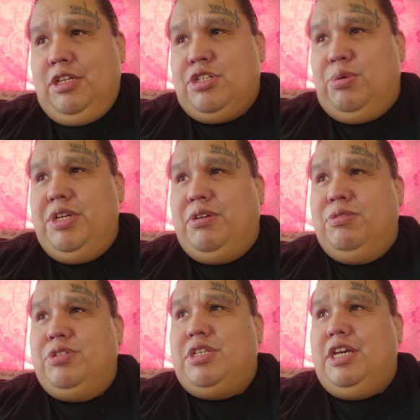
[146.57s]
So he
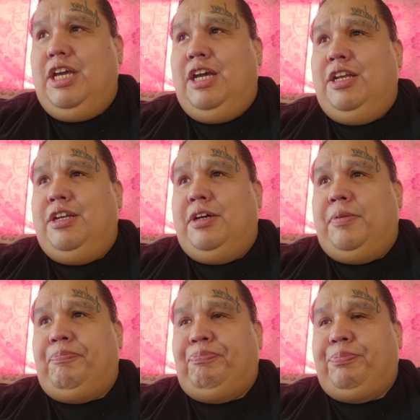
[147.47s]
goes and
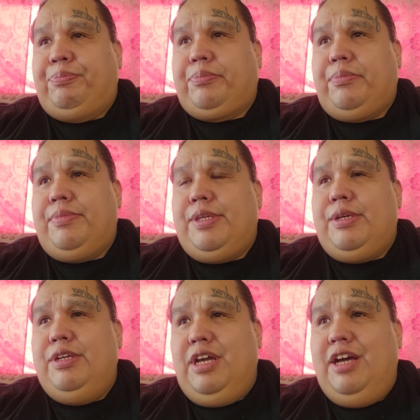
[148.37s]
um,
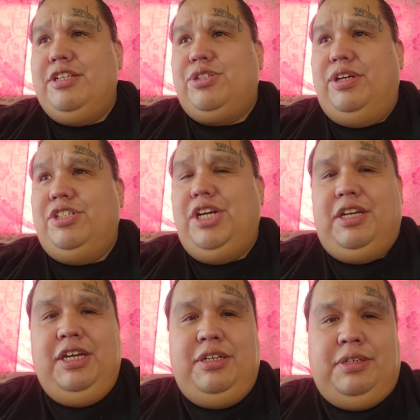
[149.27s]
the guy's trying to
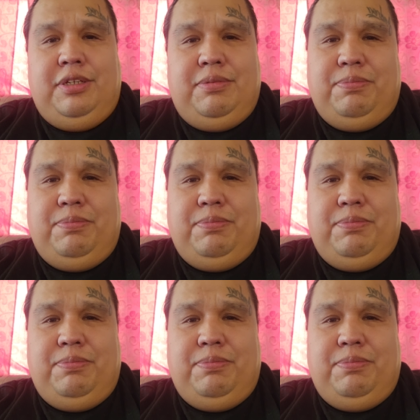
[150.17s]
check in,